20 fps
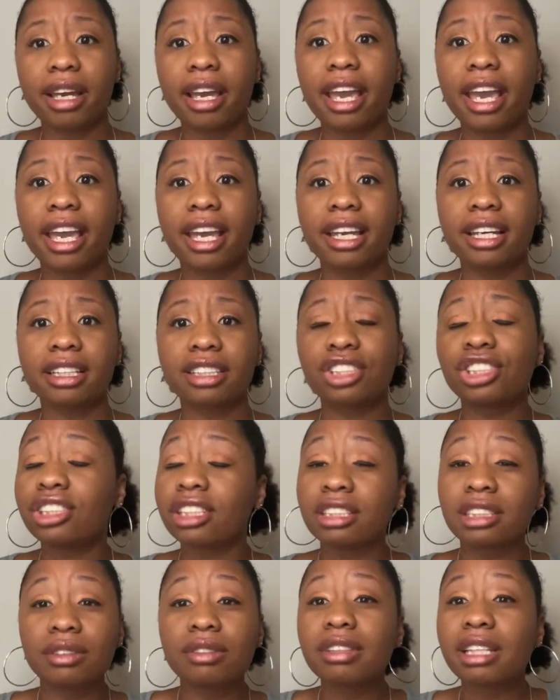And she
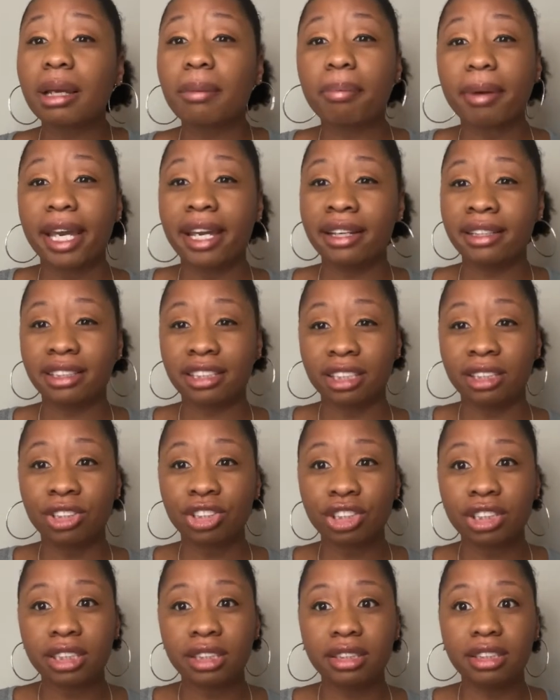doesn't really pay
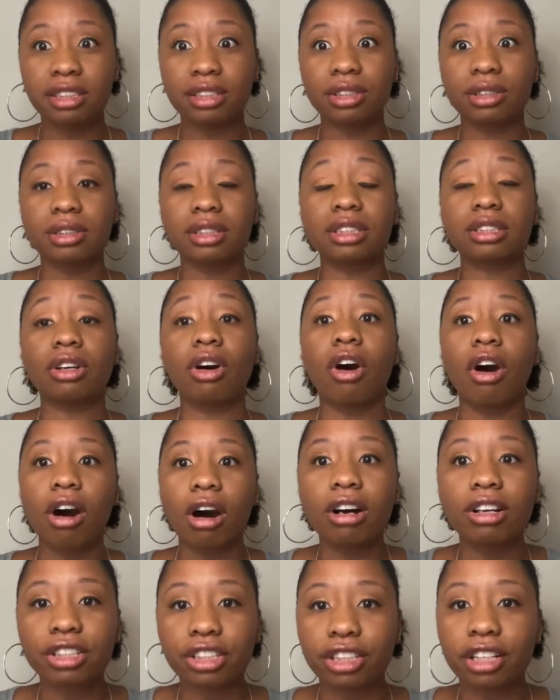attention until it's
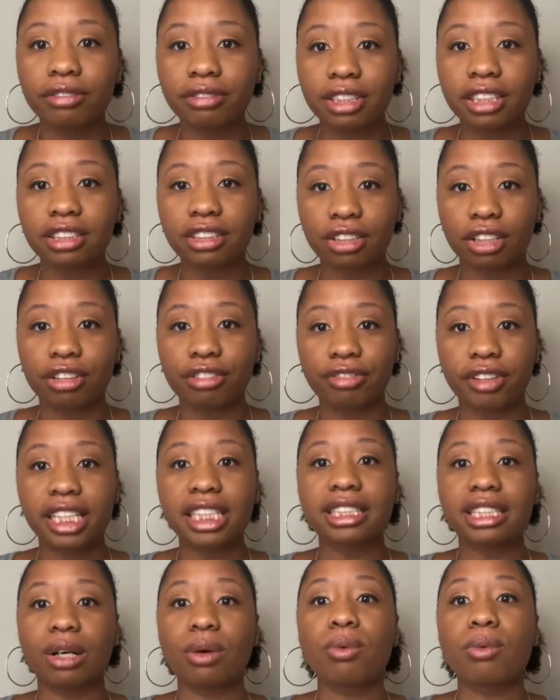all shoved into her
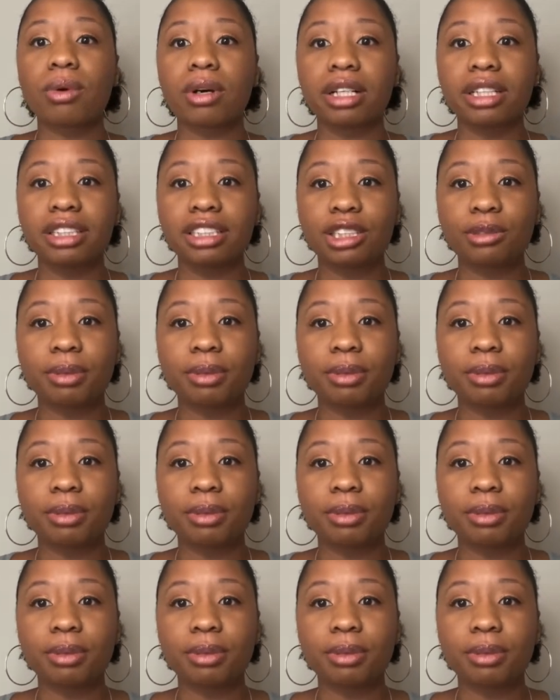face at once,